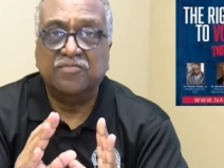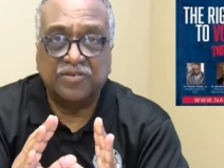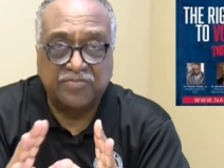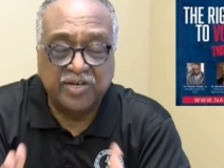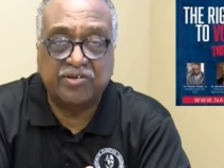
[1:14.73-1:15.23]

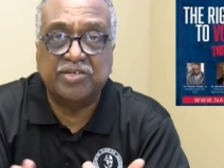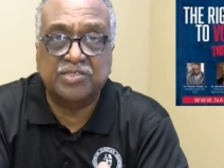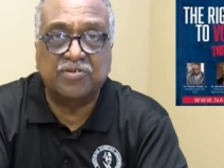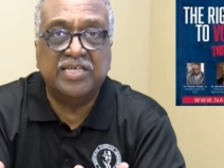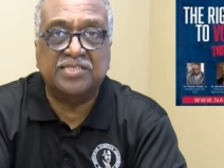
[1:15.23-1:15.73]
for
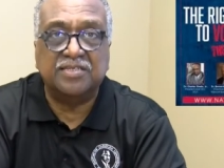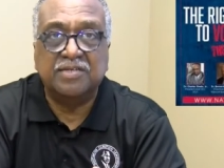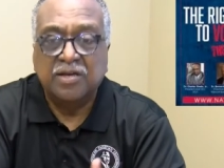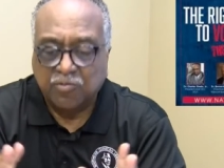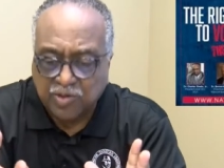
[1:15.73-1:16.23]
various
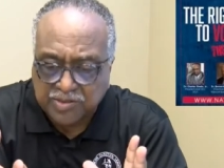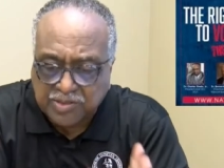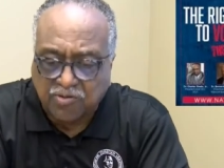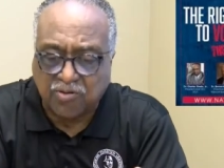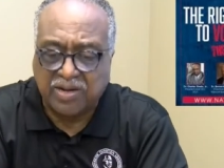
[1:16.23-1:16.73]
reasons. We'll
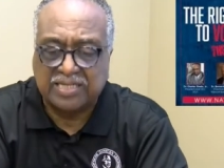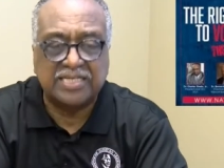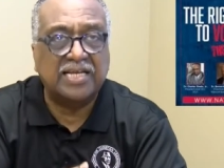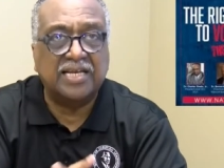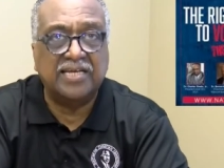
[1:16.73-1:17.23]
talk about
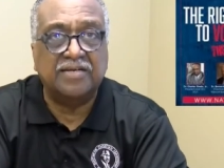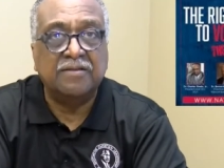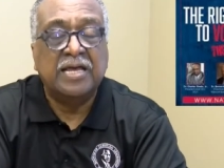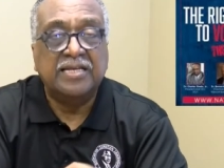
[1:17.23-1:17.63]
that later.